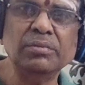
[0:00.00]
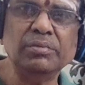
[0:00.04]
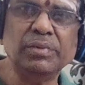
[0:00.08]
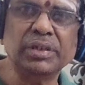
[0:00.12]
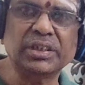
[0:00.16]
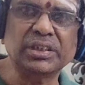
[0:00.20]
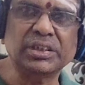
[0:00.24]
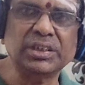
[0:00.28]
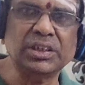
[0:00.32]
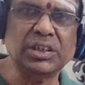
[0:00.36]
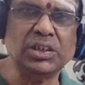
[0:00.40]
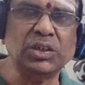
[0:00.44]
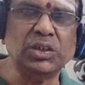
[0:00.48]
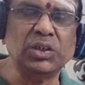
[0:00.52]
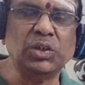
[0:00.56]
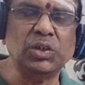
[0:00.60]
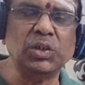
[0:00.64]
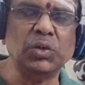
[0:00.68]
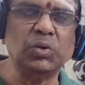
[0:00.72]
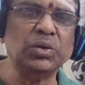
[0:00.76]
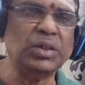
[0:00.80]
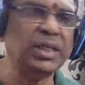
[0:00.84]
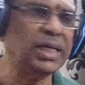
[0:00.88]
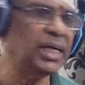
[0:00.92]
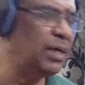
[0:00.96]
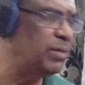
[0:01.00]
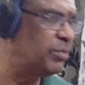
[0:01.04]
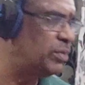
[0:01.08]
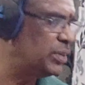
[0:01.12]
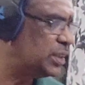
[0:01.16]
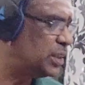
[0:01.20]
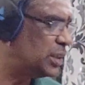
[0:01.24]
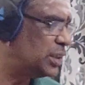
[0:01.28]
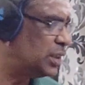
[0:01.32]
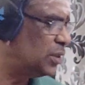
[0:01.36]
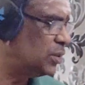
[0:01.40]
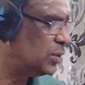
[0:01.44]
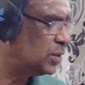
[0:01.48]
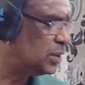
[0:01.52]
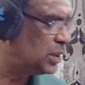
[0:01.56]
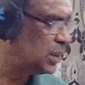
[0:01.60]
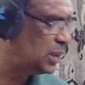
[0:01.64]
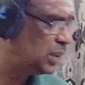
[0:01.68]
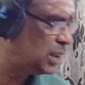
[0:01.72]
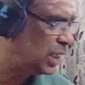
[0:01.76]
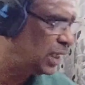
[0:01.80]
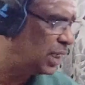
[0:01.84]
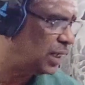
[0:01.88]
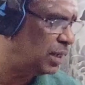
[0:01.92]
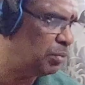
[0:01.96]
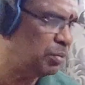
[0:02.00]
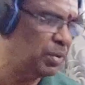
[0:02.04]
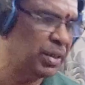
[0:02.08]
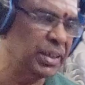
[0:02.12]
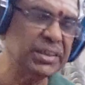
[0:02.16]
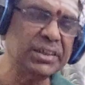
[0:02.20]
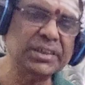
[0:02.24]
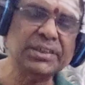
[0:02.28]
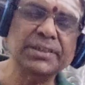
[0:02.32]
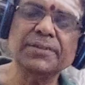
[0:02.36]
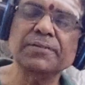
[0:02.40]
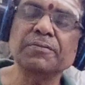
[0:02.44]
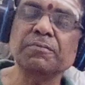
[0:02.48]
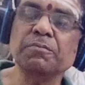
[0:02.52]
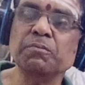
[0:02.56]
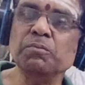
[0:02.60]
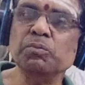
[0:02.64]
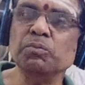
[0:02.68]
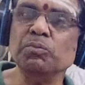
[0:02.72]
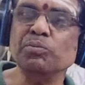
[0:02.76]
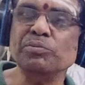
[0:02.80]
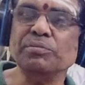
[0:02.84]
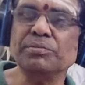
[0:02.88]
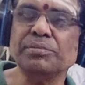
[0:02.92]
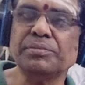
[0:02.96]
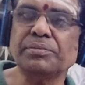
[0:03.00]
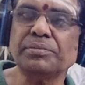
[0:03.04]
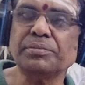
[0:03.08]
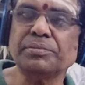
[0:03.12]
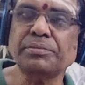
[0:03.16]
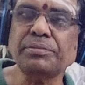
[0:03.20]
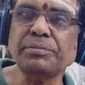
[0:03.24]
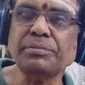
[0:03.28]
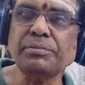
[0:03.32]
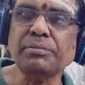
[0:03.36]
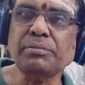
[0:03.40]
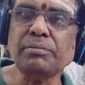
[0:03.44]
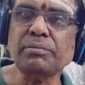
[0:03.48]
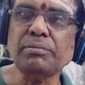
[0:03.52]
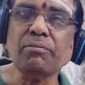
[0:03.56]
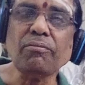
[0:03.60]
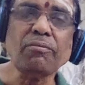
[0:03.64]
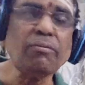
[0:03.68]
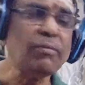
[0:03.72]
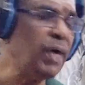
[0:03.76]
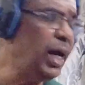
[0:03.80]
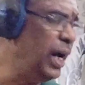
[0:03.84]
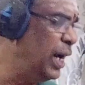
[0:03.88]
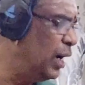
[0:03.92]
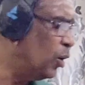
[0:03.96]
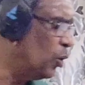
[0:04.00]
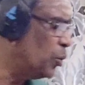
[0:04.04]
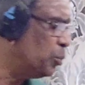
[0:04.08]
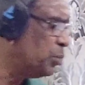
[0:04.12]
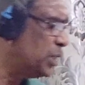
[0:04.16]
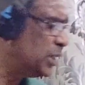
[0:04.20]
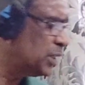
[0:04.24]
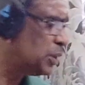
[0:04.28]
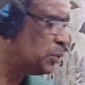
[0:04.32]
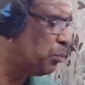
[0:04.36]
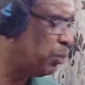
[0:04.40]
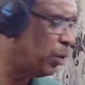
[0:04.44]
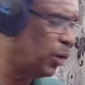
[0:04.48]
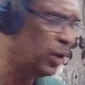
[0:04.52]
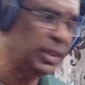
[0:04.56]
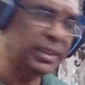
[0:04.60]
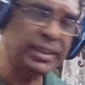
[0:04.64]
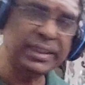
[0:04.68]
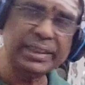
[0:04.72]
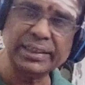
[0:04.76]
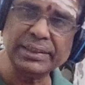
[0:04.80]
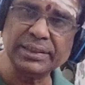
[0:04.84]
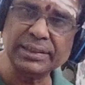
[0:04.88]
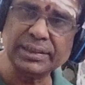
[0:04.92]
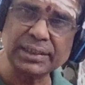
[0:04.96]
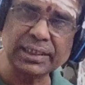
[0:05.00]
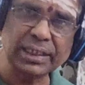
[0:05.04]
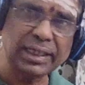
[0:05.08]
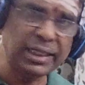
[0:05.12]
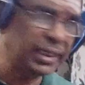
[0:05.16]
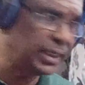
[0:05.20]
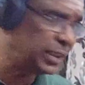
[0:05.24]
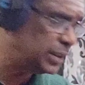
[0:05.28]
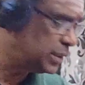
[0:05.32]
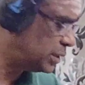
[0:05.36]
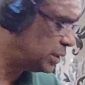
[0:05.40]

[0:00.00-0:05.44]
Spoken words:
because you don't have it in your syllabus. I hope this point is clear